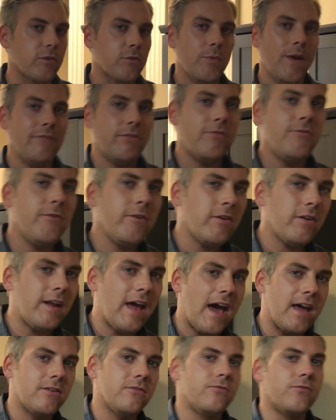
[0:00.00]
So we have to figure out
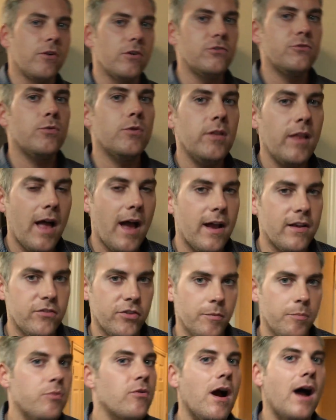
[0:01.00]
how to virtualize
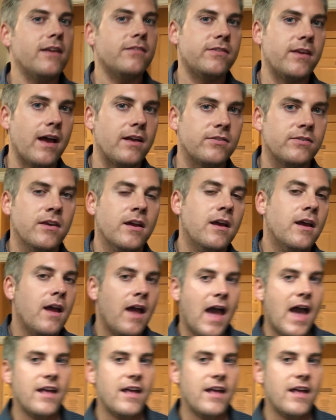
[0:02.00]
the process.